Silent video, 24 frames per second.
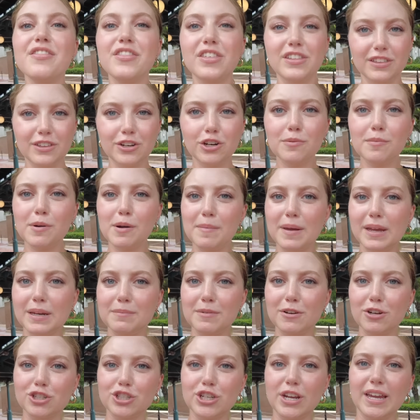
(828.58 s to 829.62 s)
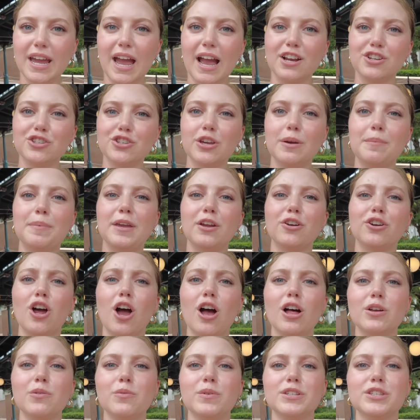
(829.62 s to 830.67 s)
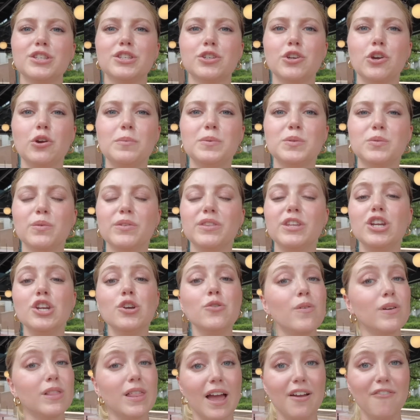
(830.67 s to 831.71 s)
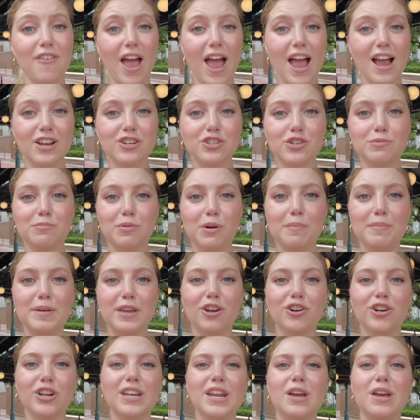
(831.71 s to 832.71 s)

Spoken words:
The Little Mermaid milkshake actually appeared at Hollywood Scoops when the new live action premiered, and